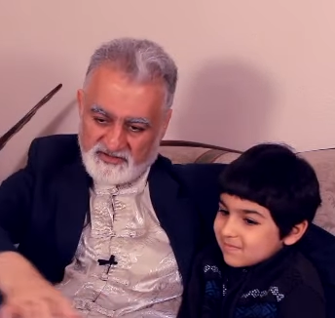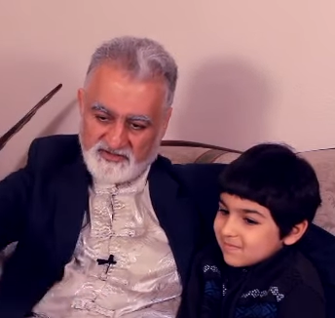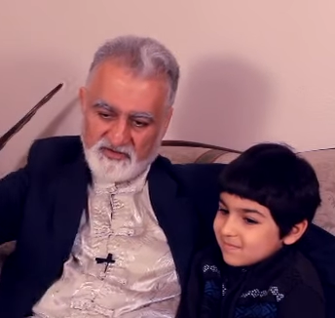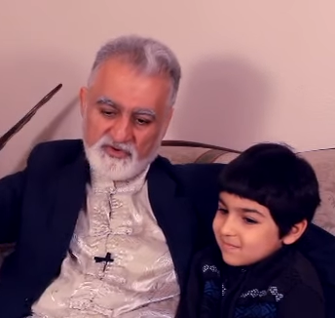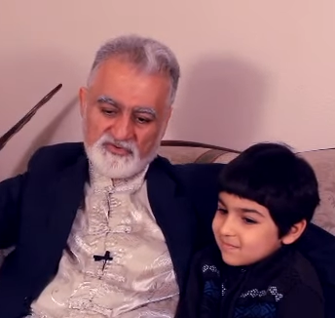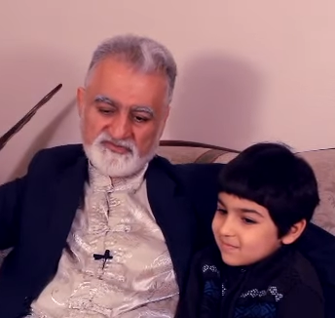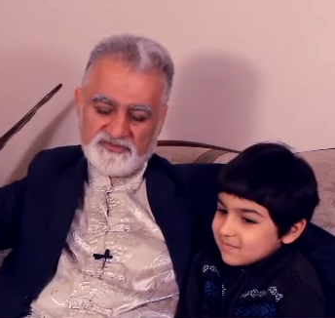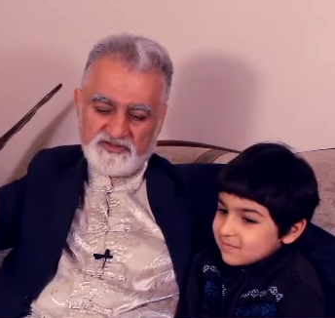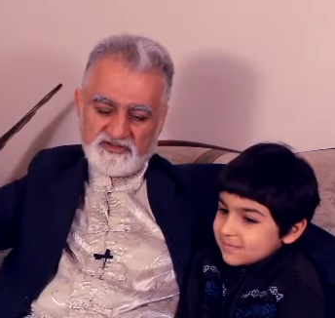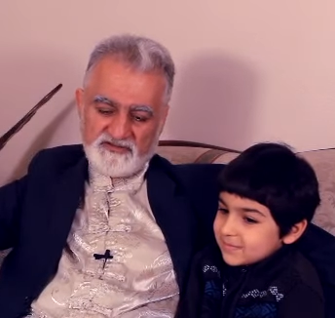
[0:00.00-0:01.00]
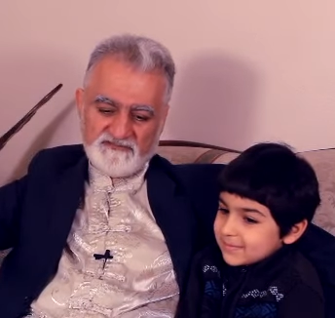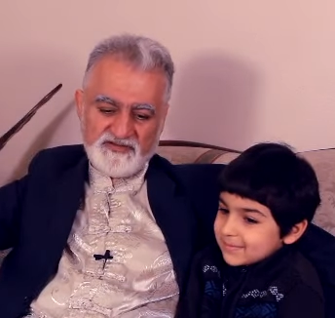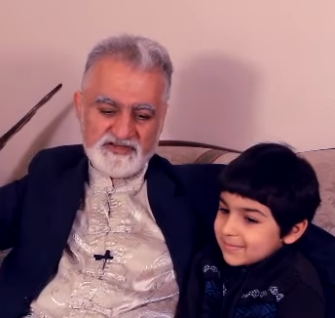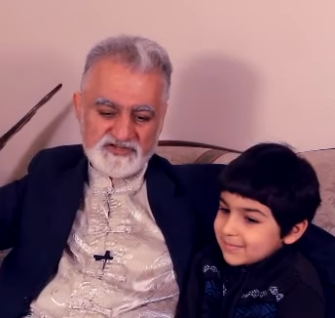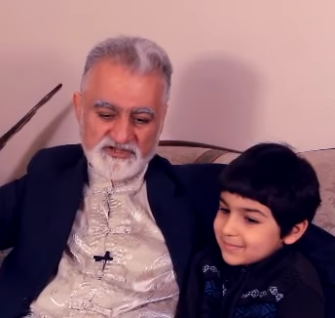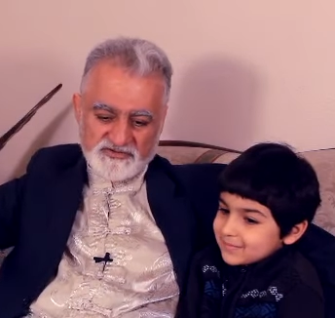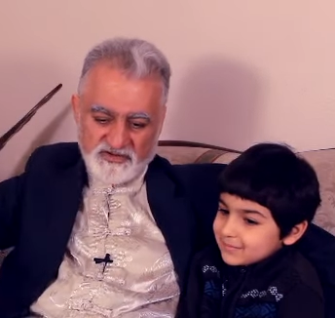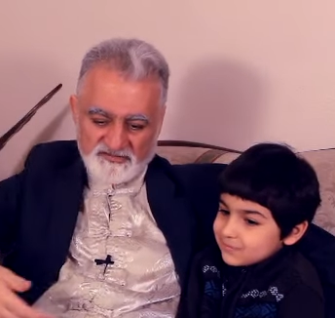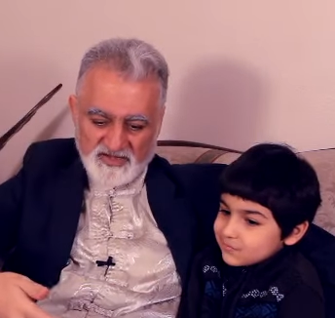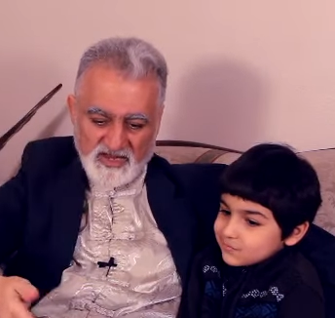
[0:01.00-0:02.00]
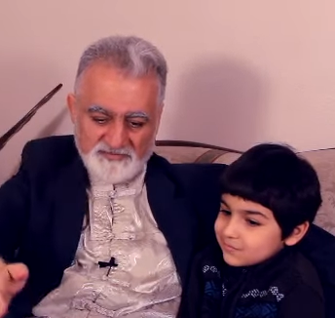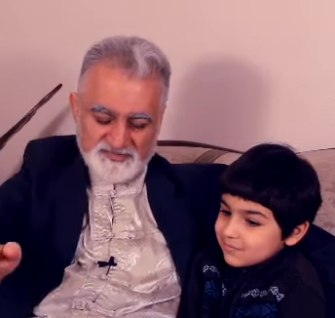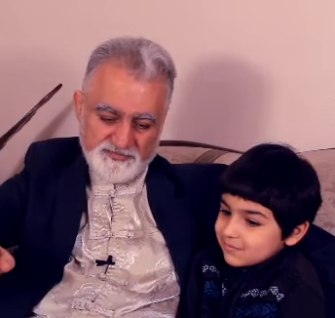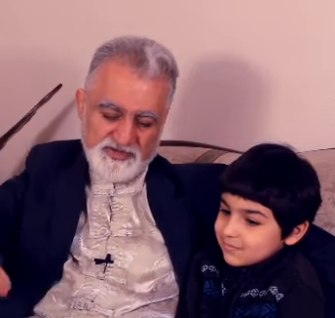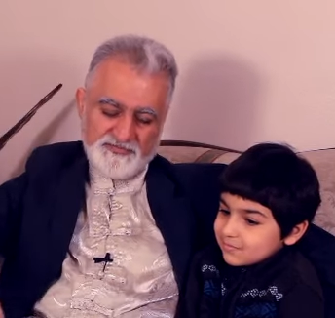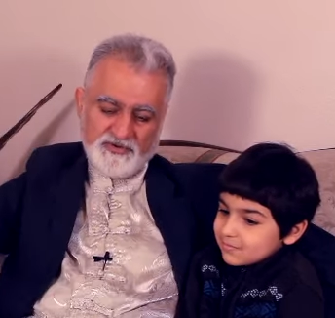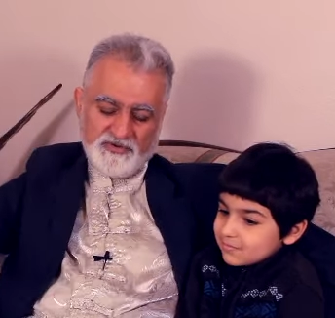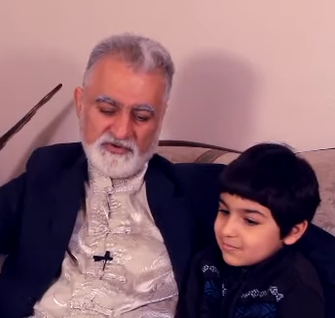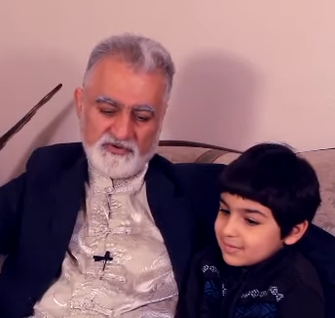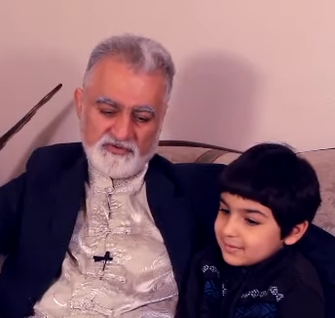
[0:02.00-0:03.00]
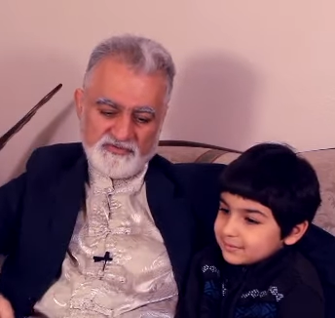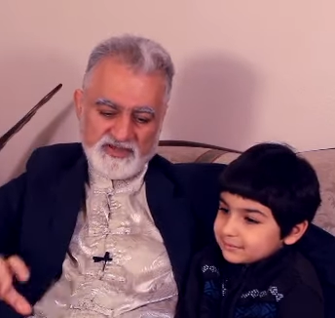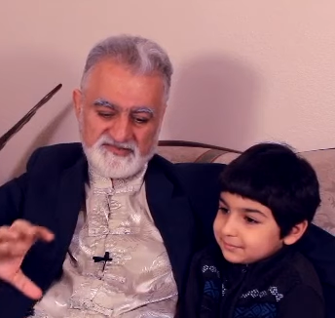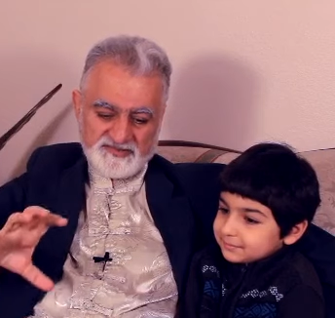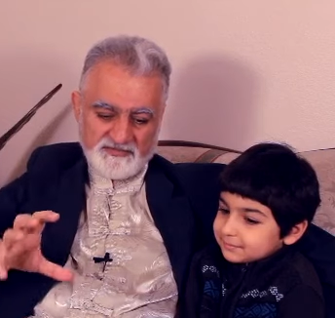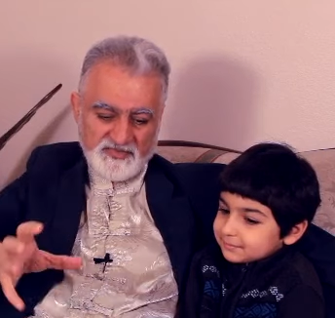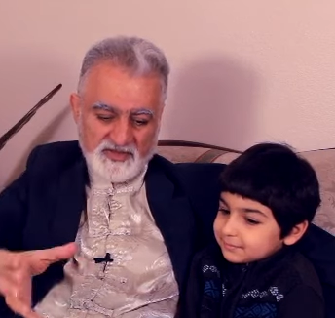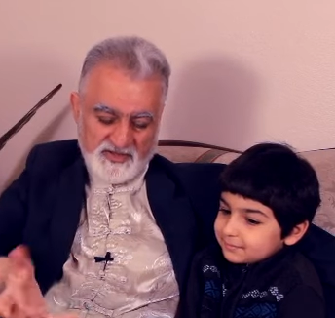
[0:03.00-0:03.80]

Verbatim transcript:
Speaker 1: and goes to the village areas, helps the people, or makes some